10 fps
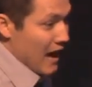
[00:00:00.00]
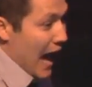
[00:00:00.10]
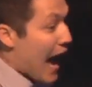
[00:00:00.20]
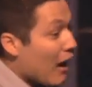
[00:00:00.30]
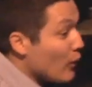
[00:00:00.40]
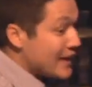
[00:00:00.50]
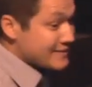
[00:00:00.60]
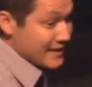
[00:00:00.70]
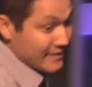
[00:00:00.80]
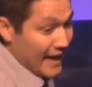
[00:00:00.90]
how
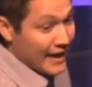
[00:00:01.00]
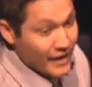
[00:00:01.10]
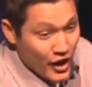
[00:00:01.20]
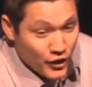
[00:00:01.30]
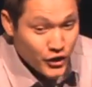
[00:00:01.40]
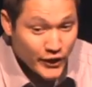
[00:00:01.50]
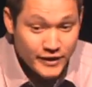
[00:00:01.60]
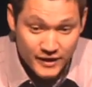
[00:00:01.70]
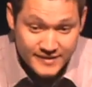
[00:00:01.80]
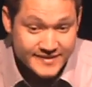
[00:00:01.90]
is it then
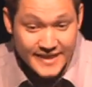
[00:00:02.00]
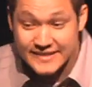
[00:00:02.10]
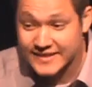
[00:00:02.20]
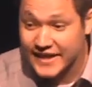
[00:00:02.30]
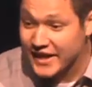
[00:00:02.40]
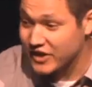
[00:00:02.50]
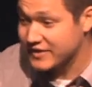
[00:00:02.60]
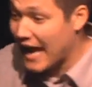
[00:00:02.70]
during the 60 years